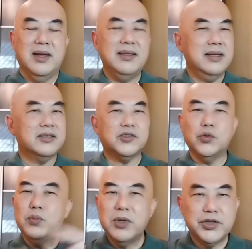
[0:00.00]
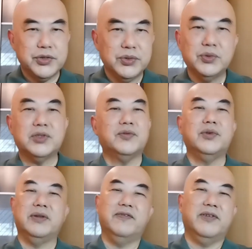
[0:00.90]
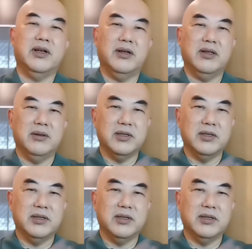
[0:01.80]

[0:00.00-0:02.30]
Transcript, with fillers: And there's so much useful, in, uh,